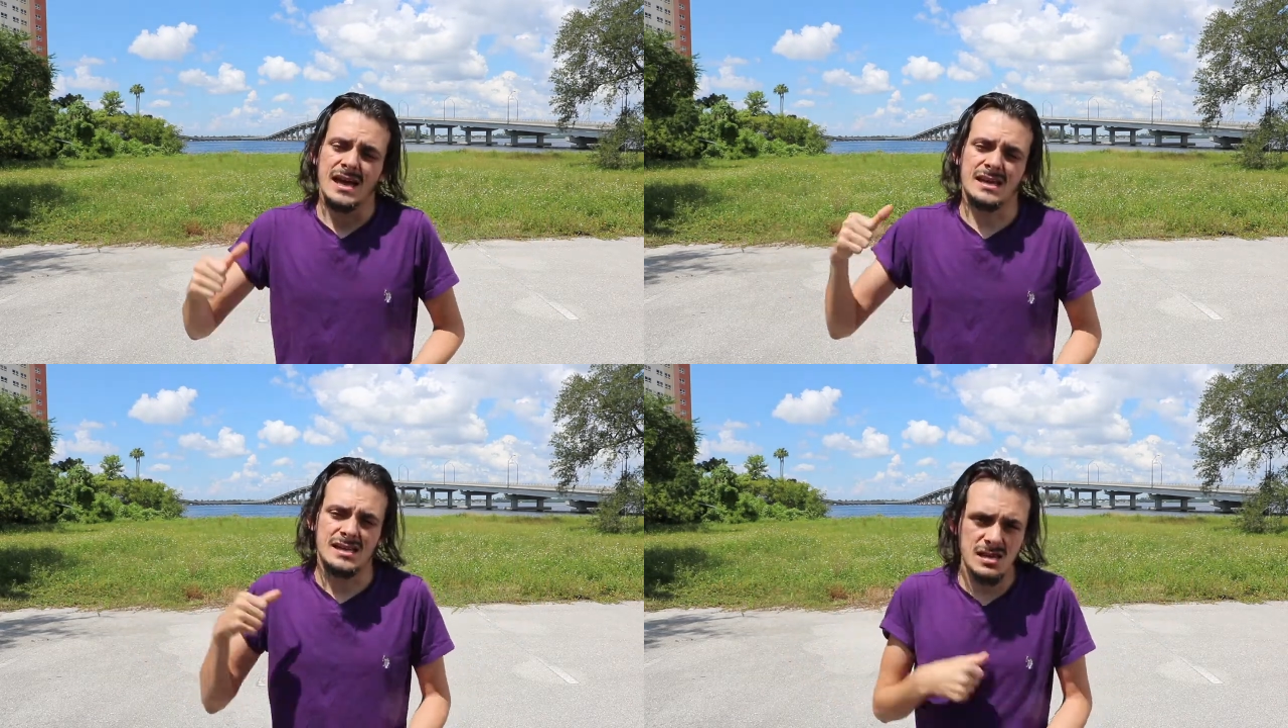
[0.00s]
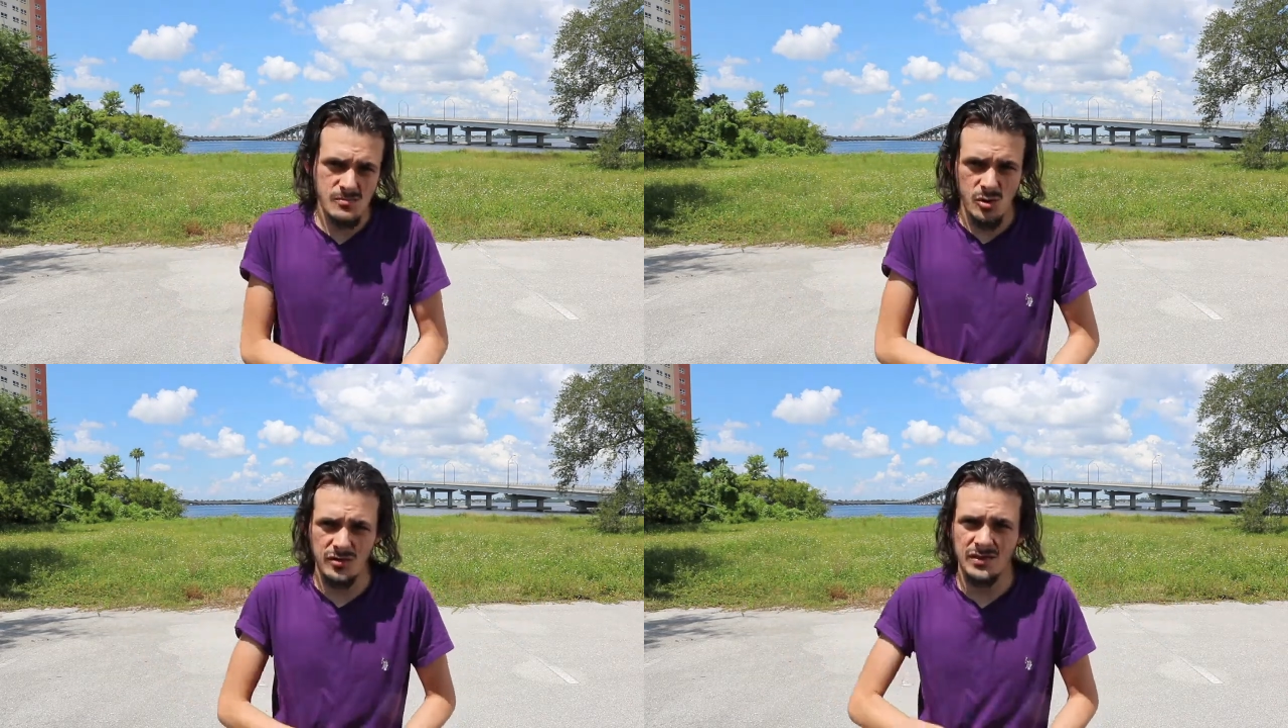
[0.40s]
and keep
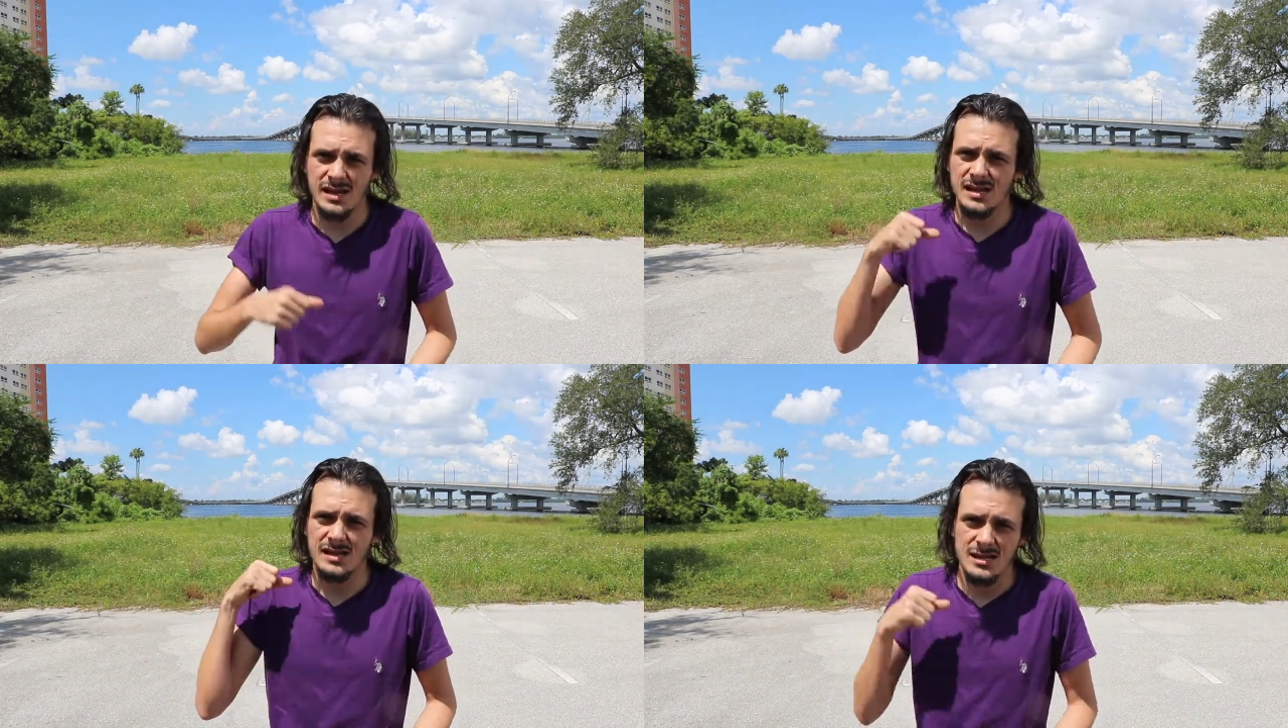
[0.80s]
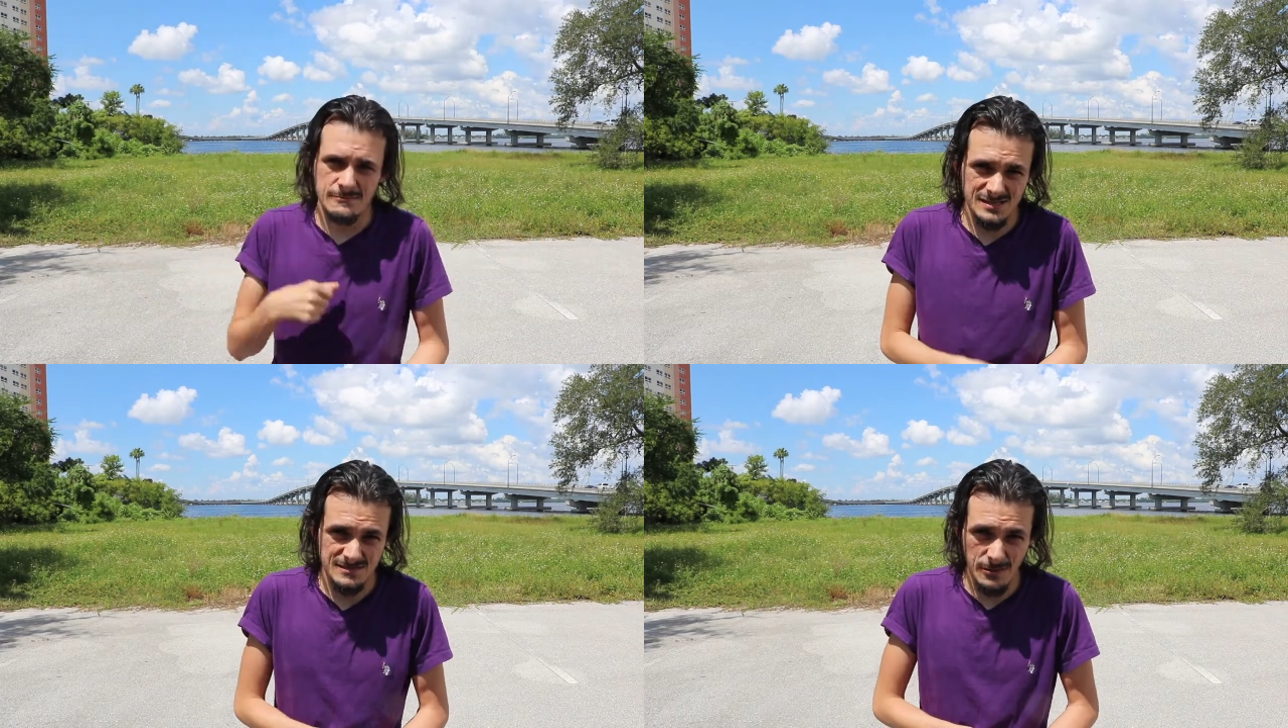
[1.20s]
motivating, keep
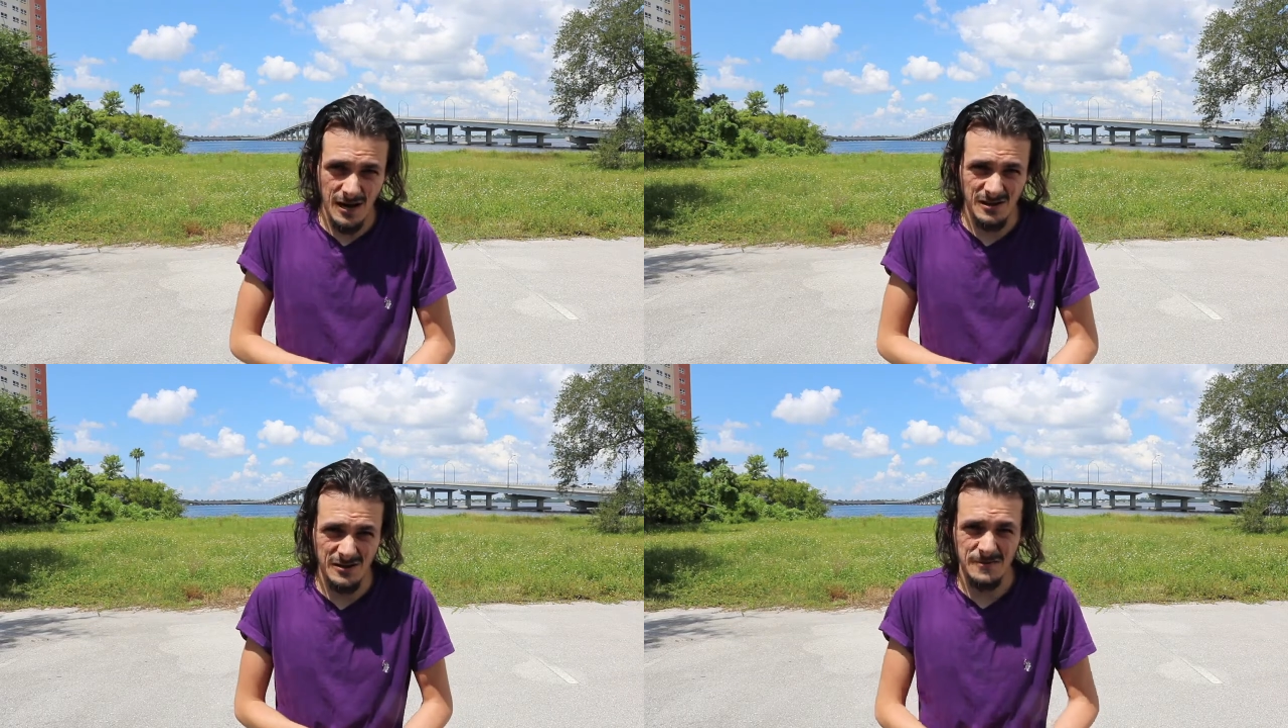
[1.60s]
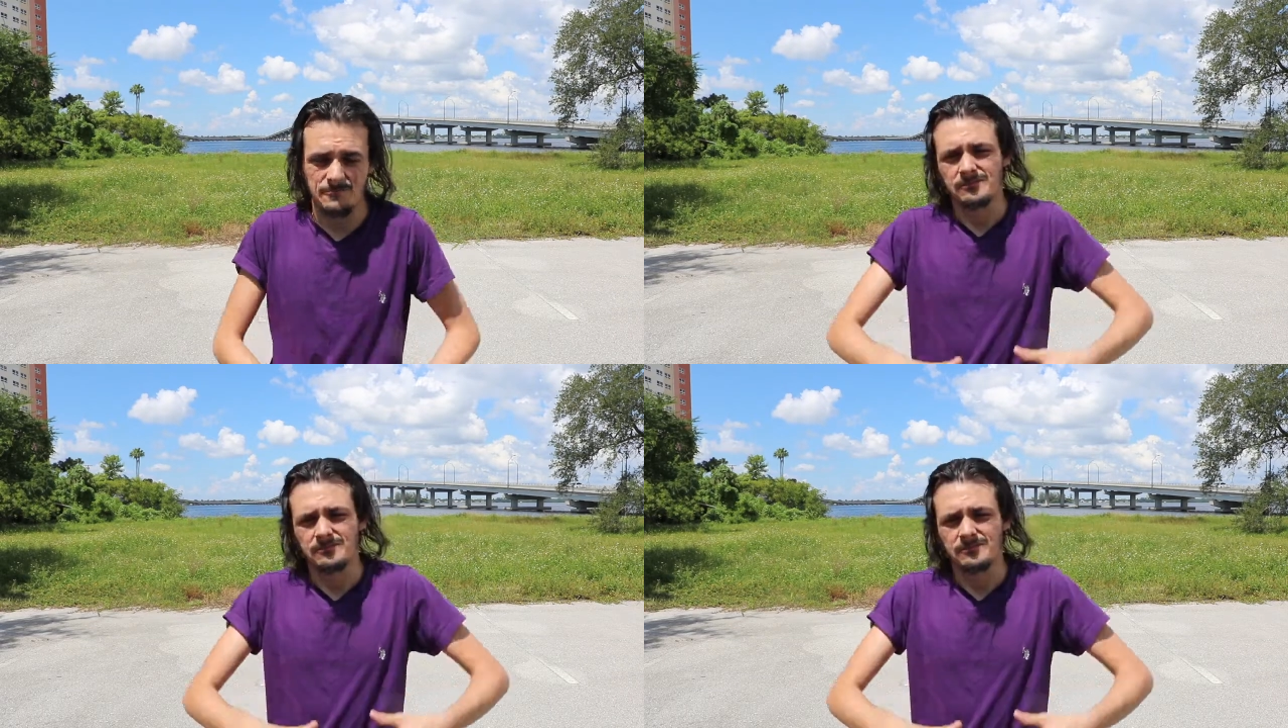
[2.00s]
inspiring.